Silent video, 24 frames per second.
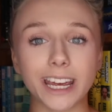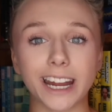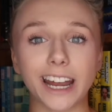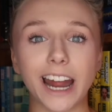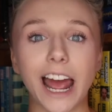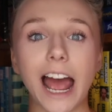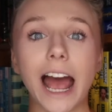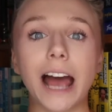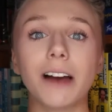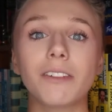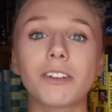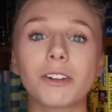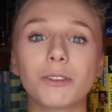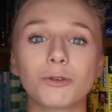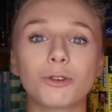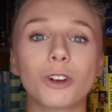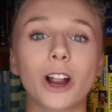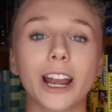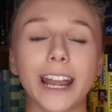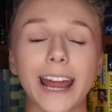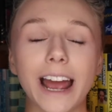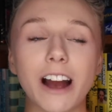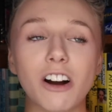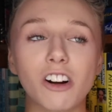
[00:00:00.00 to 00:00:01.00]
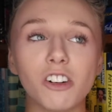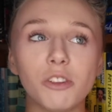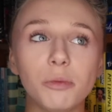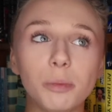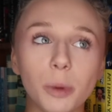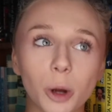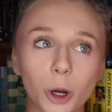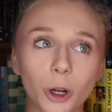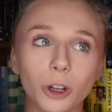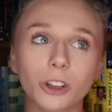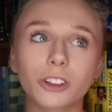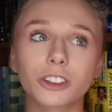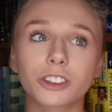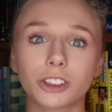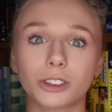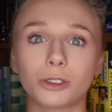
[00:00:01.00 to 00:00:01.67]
and I haven't run out of books